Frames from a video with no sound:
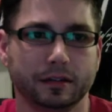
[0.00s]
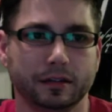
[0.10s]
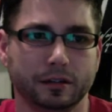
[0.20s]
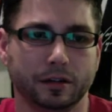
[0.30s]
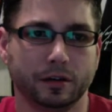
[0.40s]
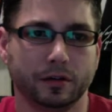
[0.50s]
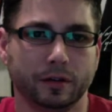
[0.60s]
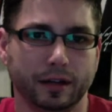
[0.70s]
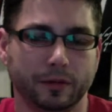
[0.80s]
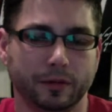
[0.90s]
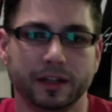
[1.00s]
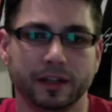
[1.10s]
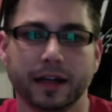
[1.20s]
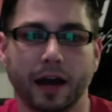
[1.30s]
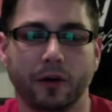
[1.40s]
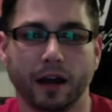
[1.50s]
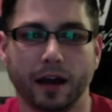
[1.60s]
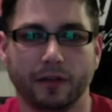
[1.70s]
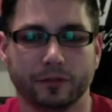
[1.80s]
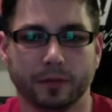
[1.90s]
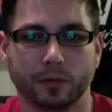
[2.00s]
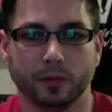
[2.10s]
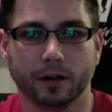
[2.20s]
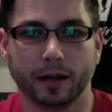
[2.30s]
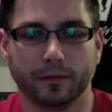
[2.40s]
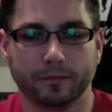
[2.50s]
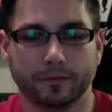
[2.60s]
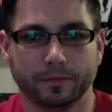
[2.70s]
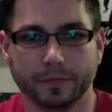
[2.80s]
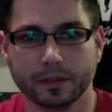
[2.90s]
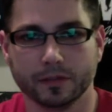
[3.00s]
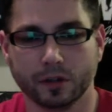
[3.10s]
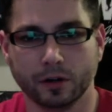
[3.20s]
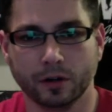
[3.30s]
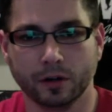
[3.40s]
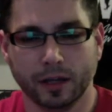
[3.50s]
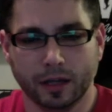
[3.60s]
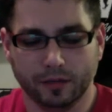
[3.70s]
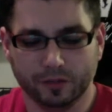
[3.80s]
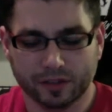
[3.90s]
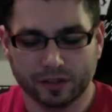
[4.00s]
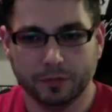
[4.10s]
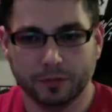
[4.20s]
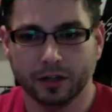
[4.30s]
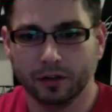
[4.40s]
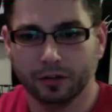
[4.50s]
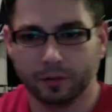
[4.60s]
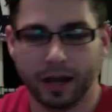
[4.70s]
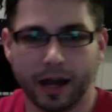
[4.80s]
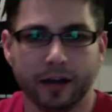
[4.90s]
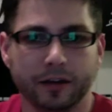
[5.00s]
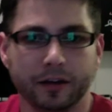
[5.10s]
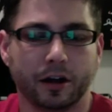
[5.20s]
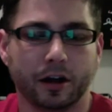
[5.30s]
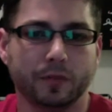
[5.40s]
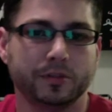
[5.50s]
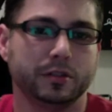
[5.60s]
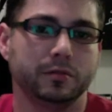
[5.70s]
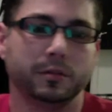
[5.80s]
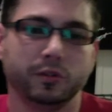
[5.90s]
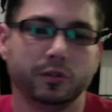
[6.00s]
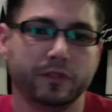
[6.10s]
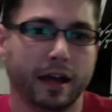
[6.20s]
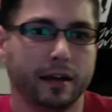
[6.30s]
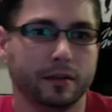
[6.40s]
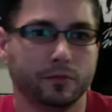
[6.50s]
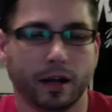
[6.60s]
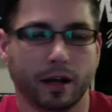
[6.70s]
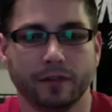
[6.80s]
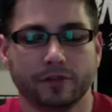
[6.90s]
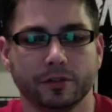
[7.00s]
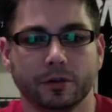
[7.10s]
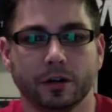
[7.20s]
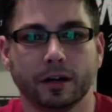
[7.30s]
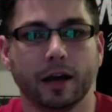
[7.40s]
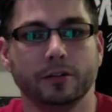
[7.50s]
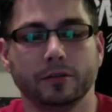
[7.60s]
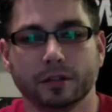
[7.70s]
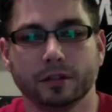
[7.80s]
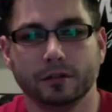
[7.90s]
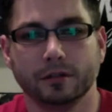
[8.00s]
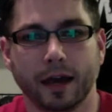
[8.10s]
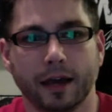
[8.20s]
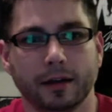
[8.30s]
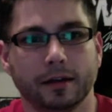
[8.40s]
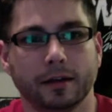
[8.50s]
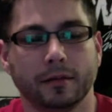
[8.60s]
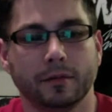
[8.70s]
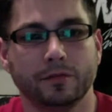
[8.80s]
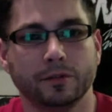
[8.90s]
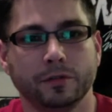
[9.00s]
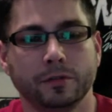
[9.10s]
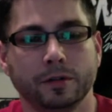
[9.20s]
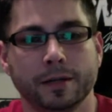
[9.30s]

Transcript: you know, within an hour after my workout. So if you see a meal a little bit higher in carbs and you want to move that right after your workout, you can do that. If you